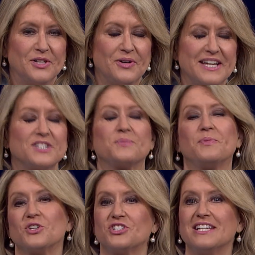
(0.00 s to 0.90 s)
Pluri is
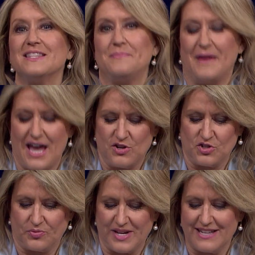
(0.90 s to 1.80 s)
pushing the
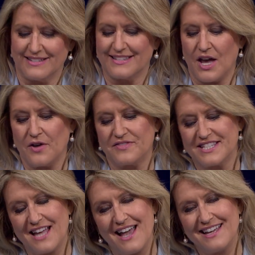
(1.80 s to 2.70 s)
boundaries of
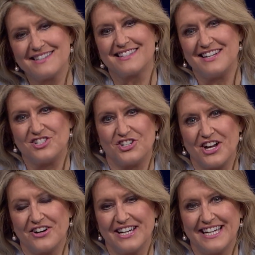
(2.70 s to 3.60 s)
science and
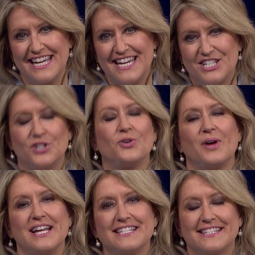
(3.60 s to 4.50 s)
engineering to
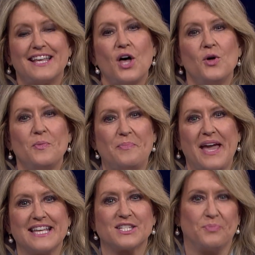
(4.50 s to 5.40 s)
create
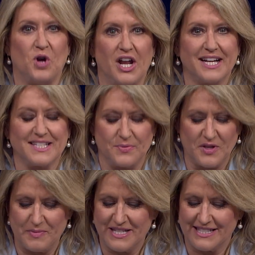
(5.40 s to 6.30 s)
cell-based products. And
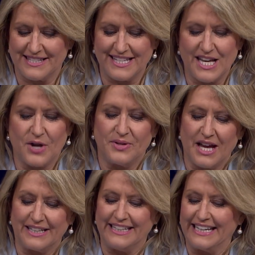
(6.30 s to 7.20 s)
with me is the CEO,
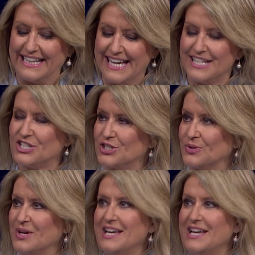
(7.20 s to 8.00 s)
Yaky Yanay, to